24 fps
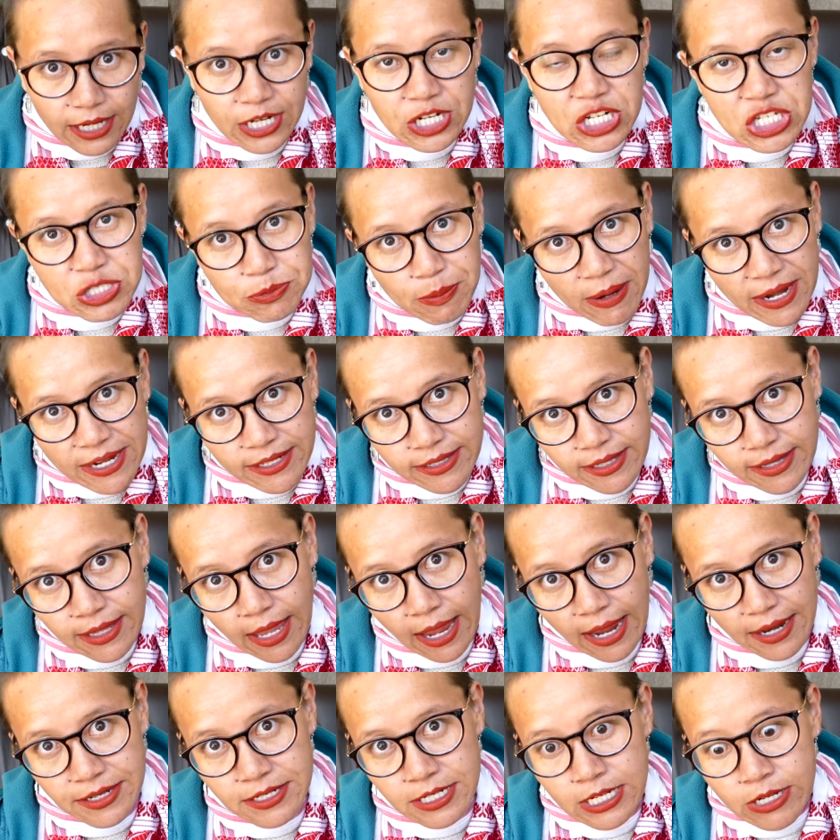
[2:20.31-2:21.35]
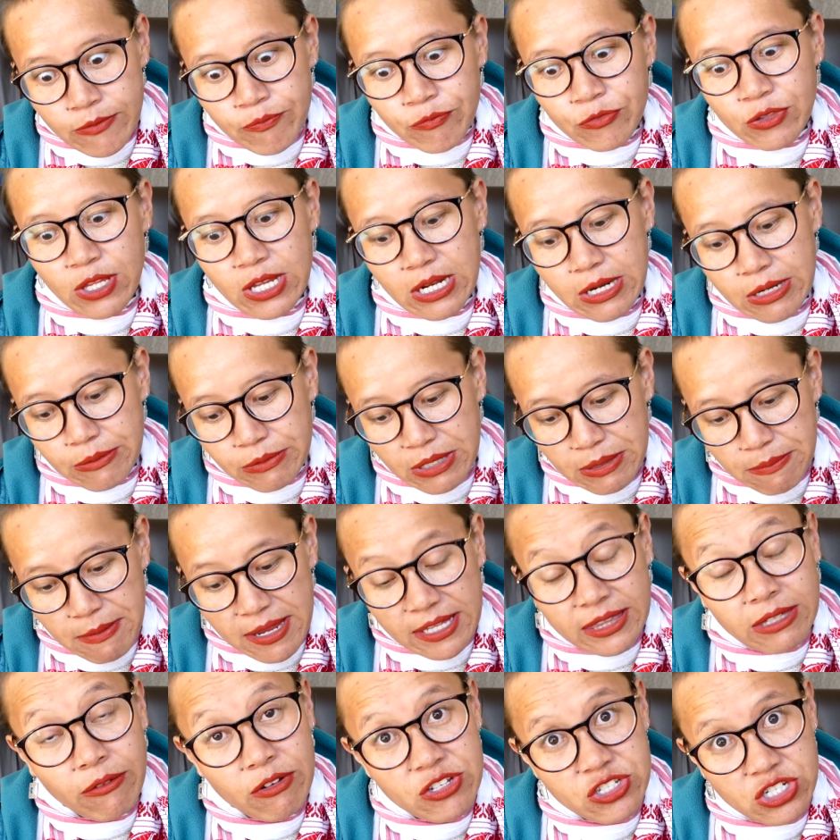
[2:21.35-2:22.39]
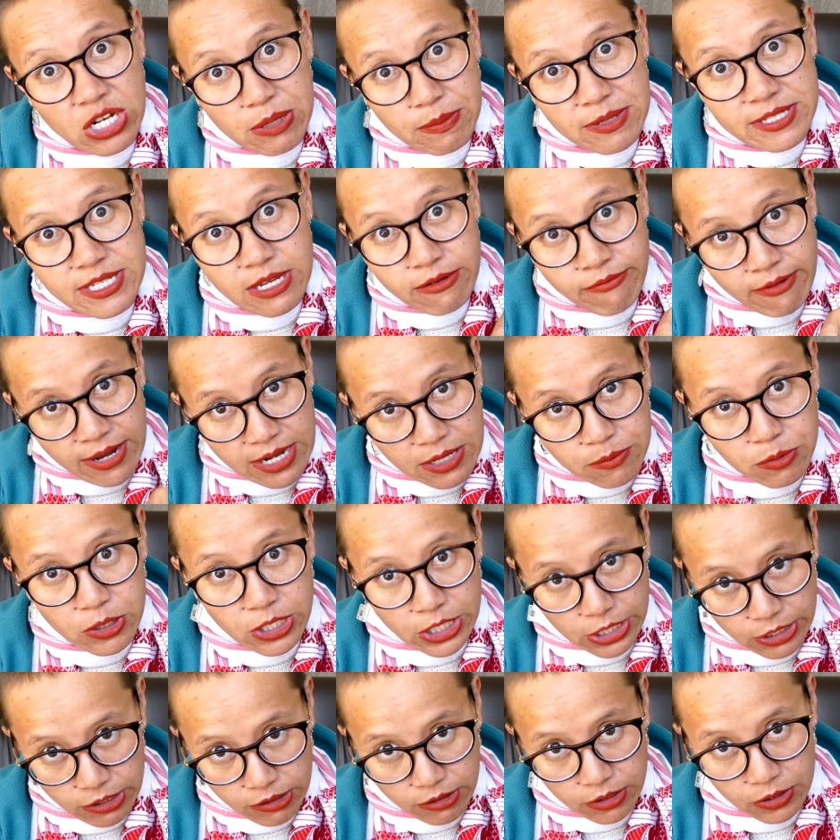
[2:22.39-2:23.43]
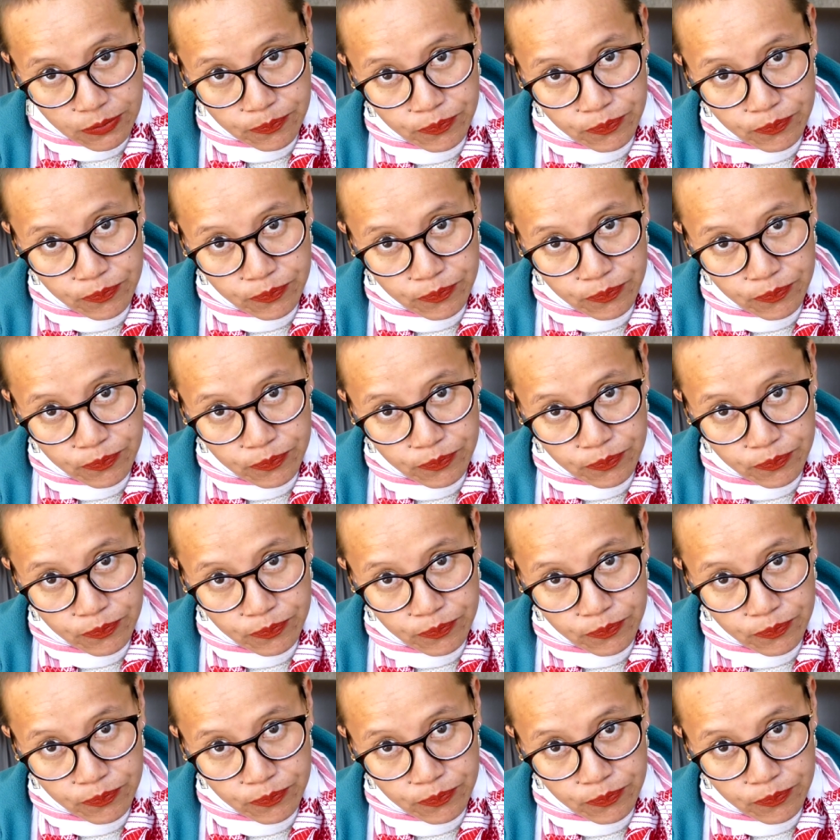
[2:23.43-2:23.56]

and despite that they make the vegetables available here.